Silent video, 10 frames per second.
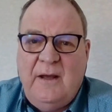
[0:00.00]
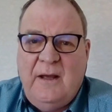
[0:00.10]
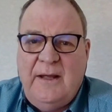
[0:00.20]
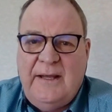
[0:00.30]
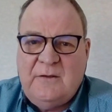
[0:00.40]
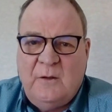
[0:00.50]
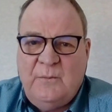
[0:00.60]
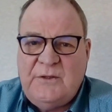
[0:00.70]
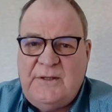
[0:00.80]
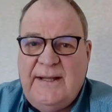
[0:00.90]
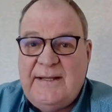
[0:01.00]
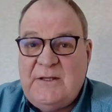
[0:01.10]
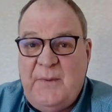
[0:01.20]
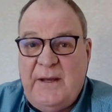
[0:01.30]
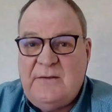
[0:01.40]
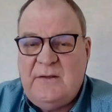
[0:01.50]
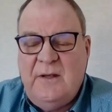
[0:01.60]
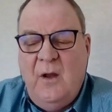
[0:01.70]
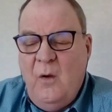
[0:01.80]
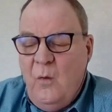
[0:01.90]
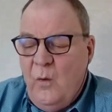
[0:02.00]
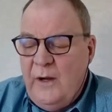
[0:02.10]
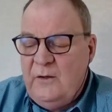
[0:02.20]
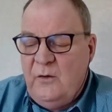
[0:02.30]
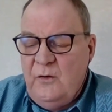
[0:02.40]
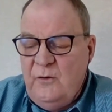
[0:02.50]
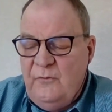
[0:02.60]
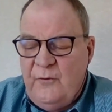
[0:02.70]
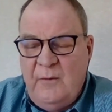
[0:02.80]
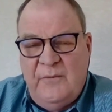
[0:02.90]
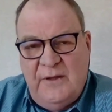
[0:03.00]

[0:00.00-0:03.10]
examples in that space. What grew from